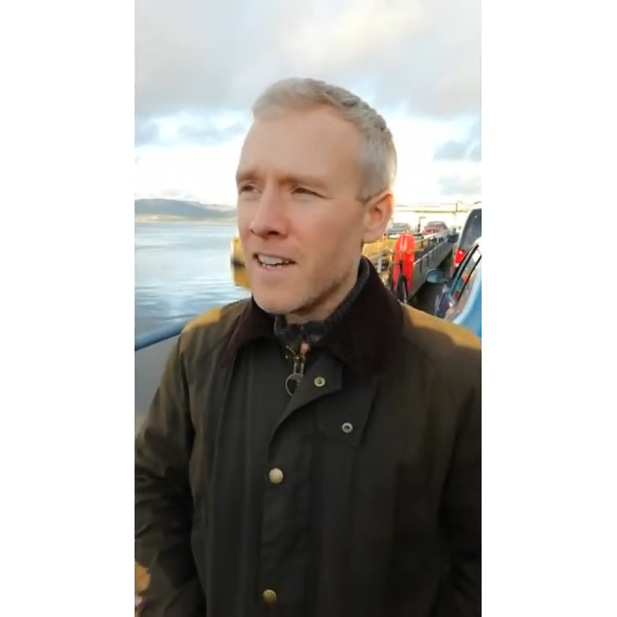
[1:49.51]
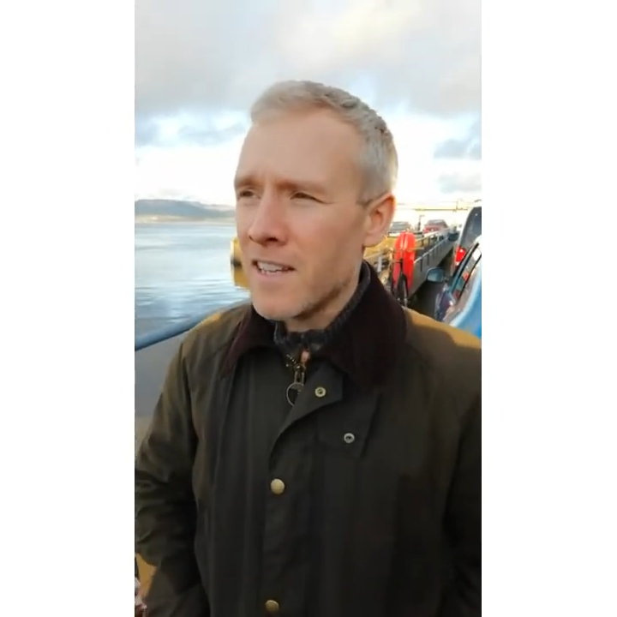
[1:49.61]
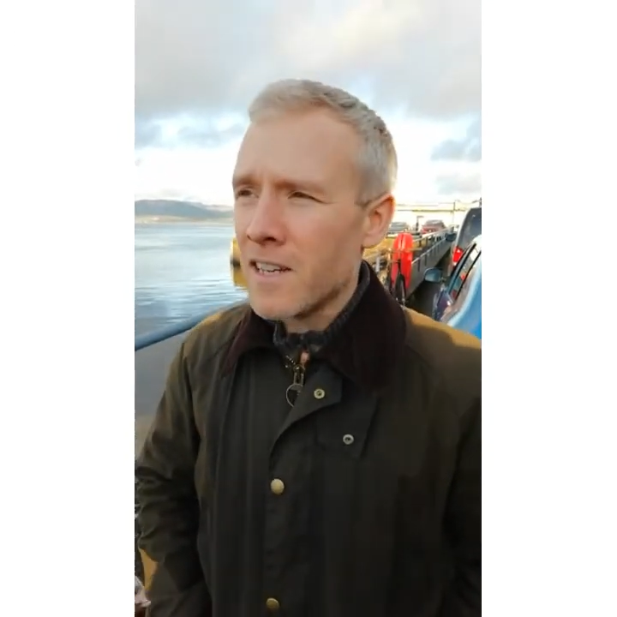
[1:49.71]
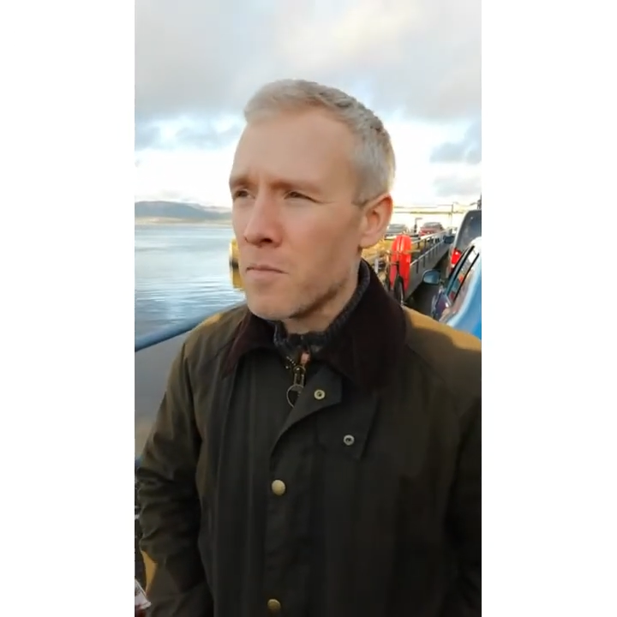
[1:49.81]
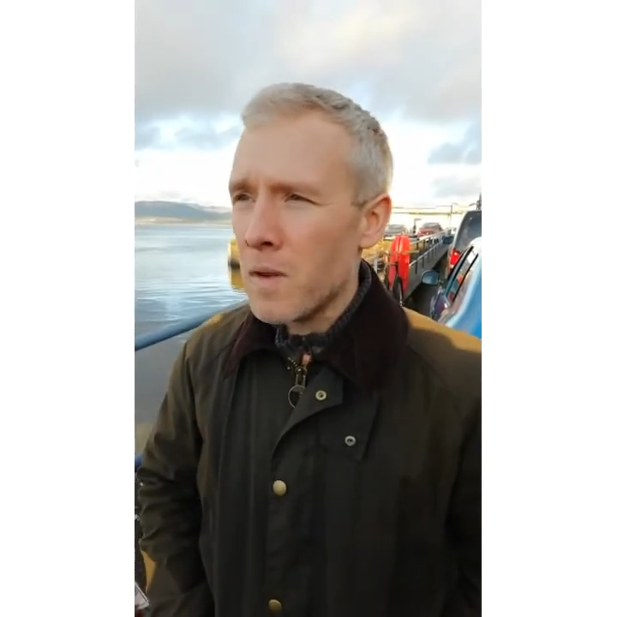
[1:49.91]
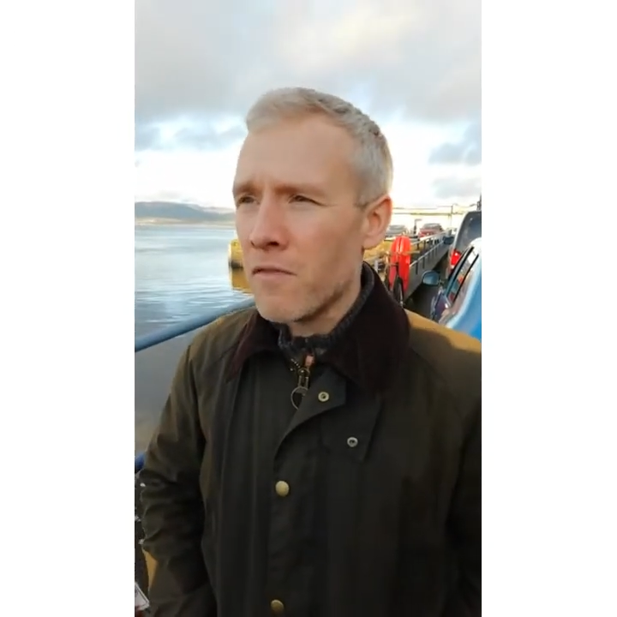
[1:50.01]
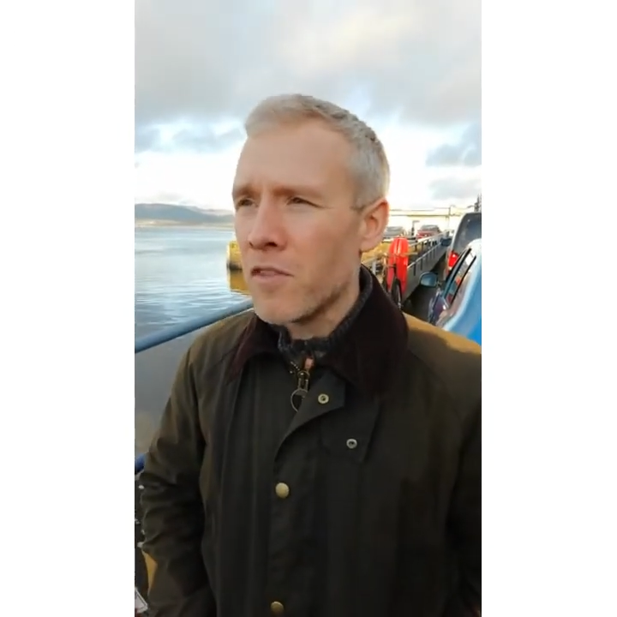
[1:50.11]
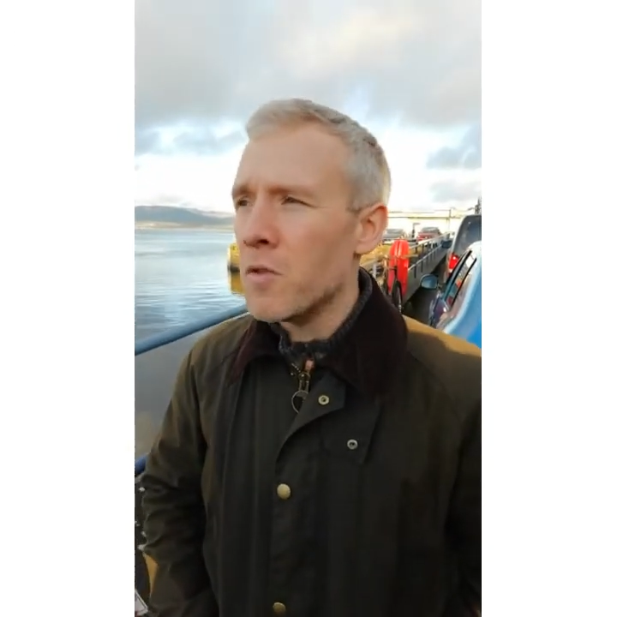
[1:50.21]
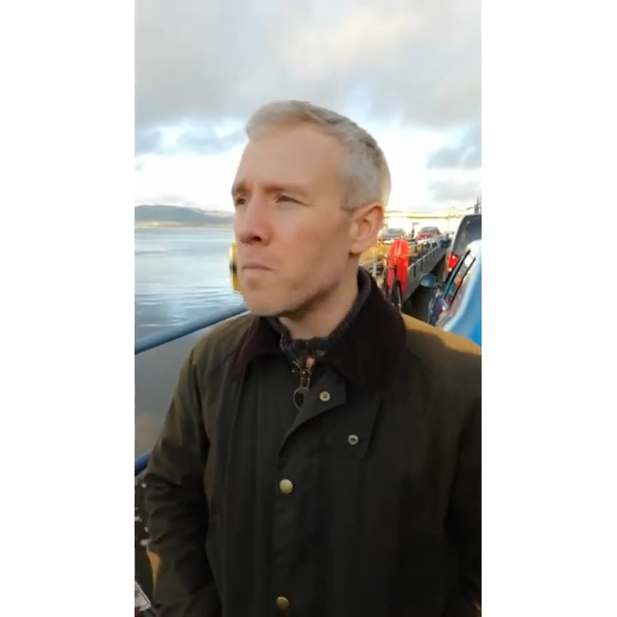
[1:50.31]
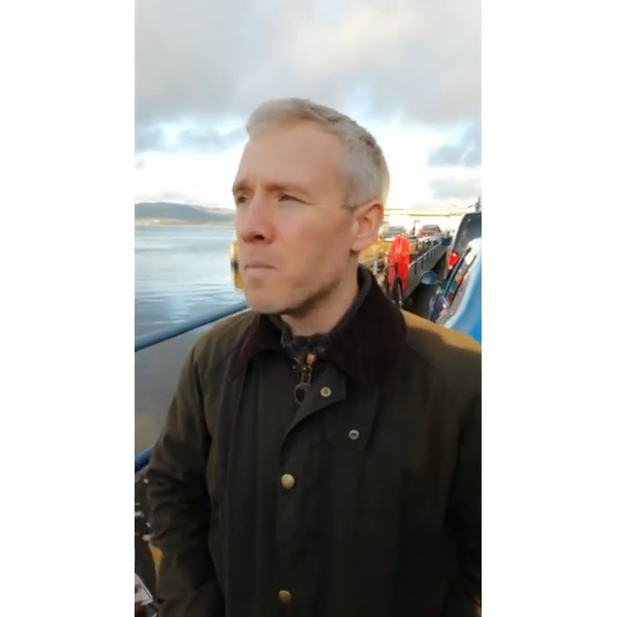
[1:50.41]
there could be a
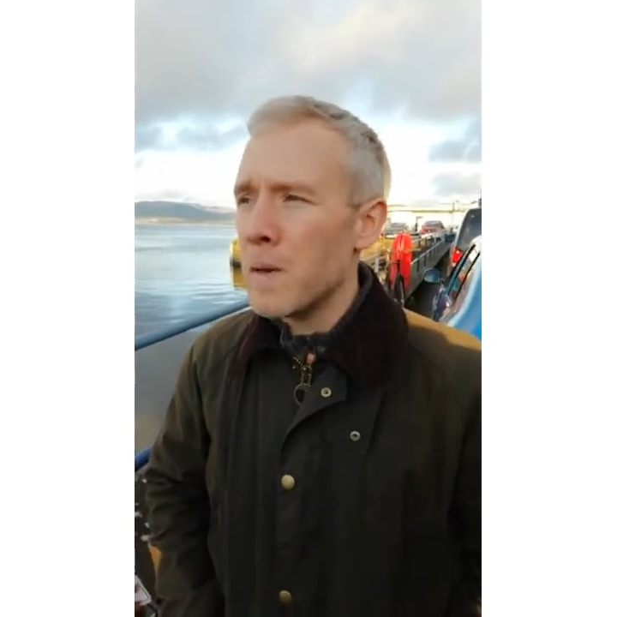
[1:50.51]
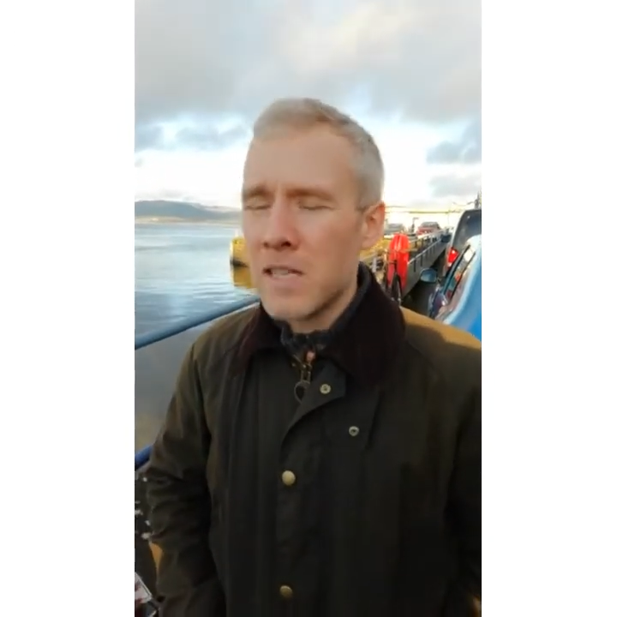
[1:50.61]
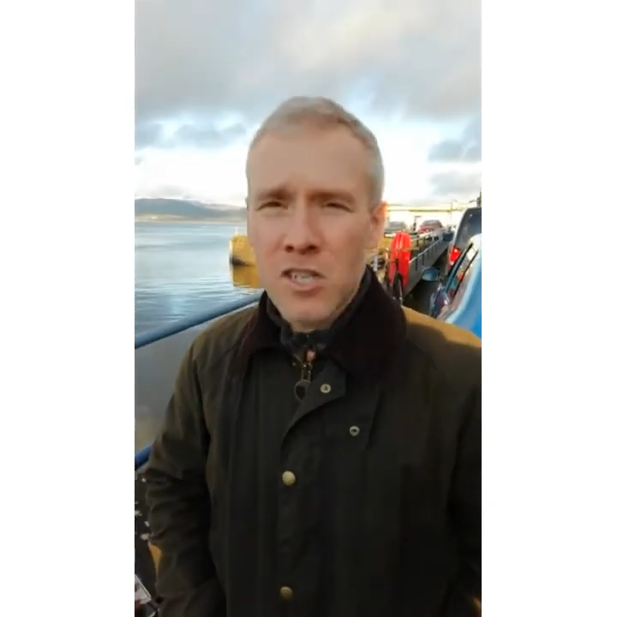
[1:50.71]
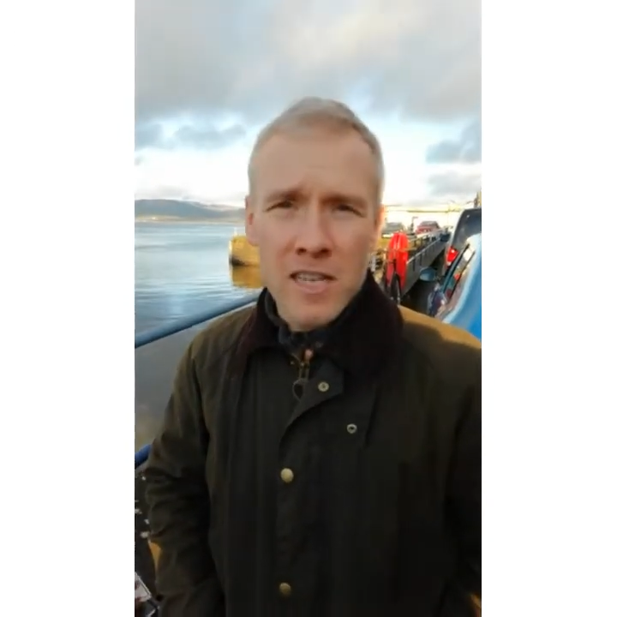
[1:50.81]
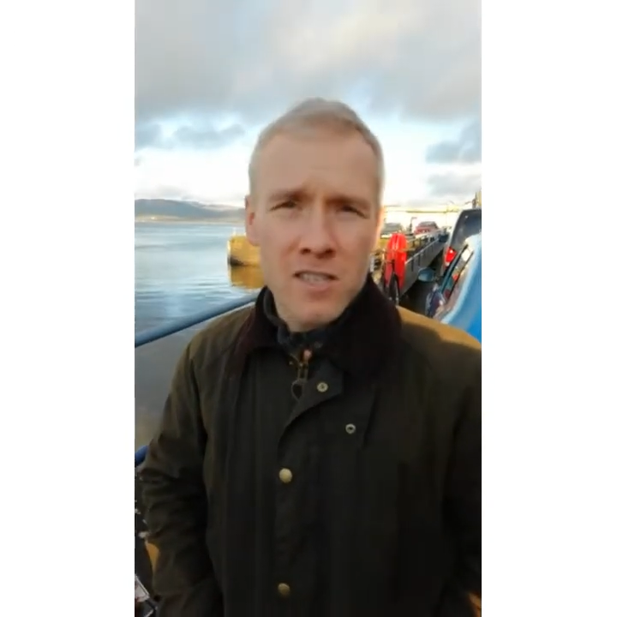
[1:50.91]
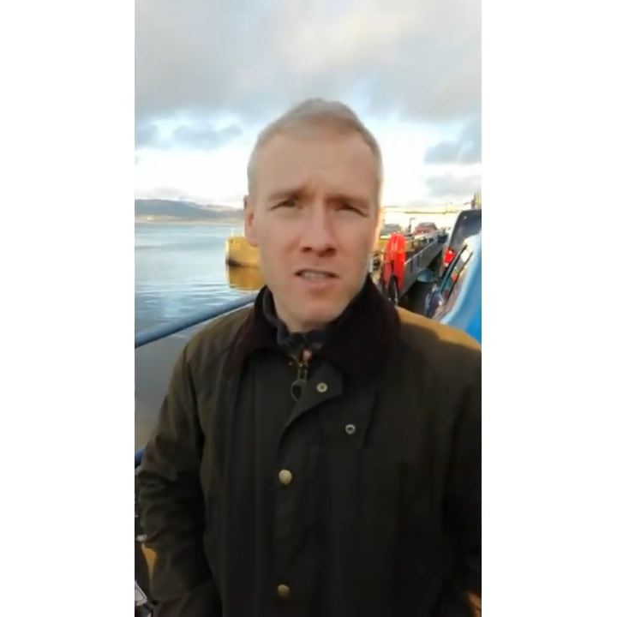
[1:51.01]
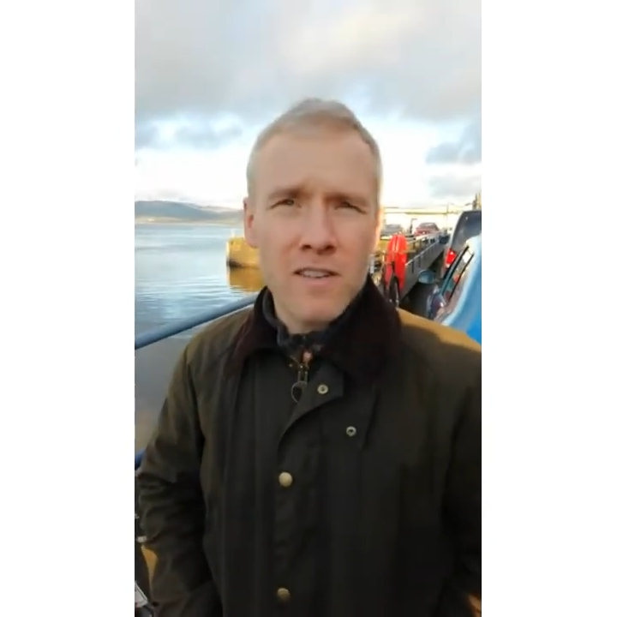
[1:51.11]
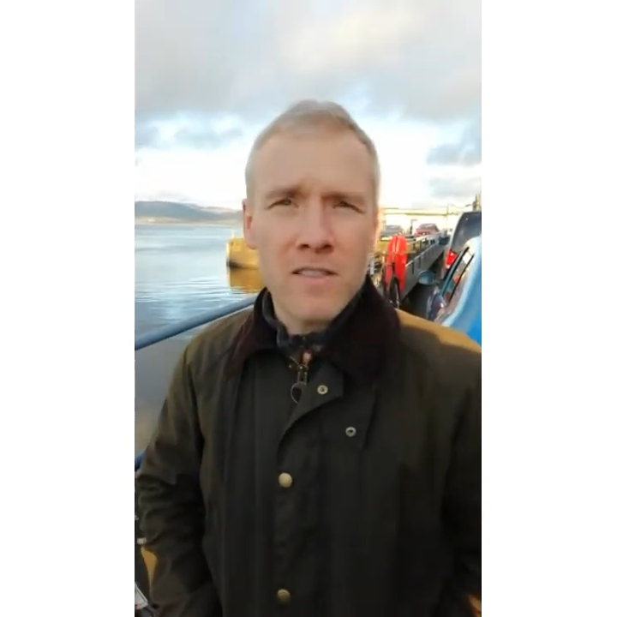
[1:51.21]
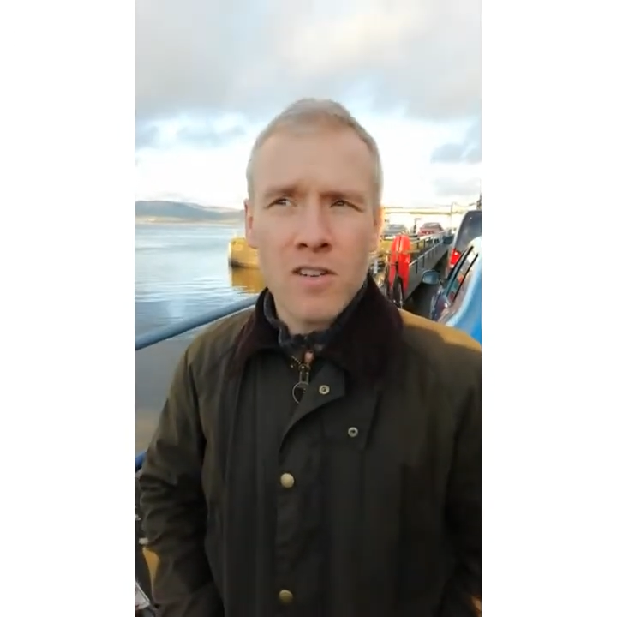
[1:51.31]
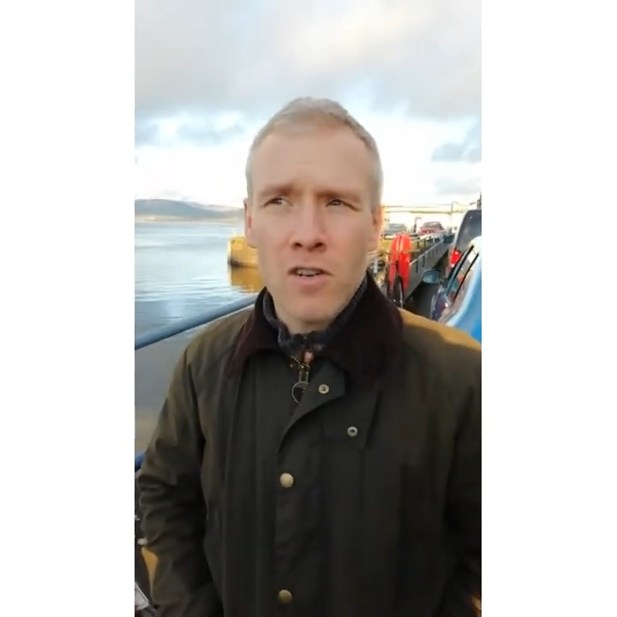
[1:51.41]
few big changes
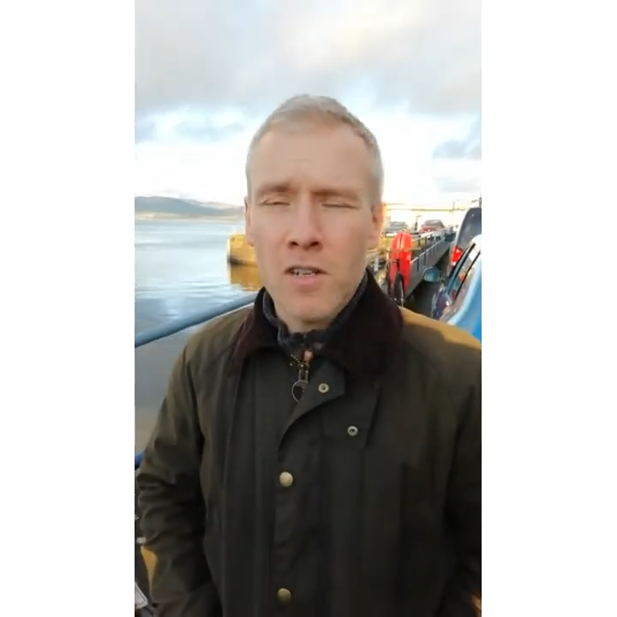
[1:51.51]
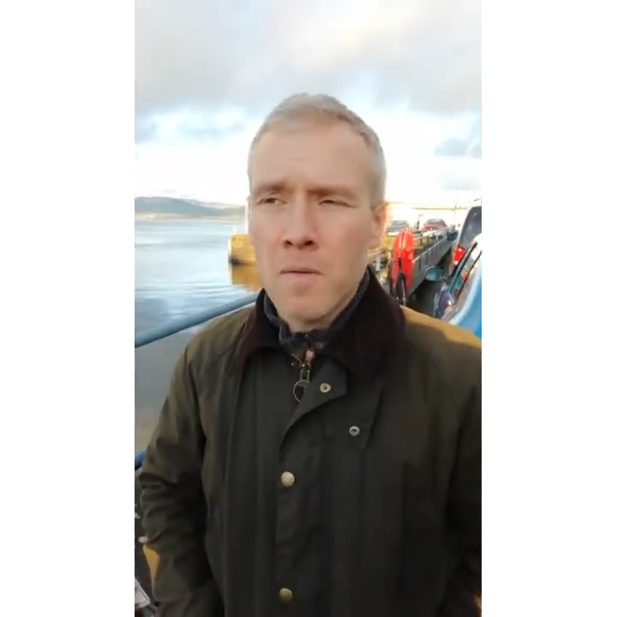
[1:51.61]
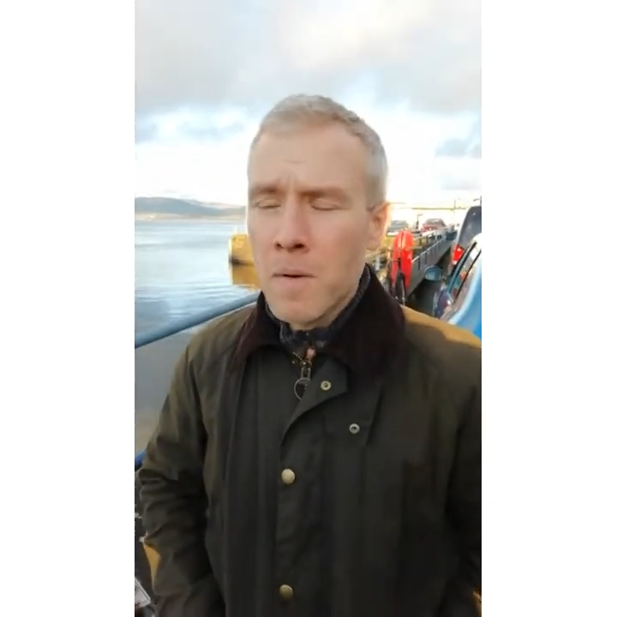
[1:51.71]
around the corner,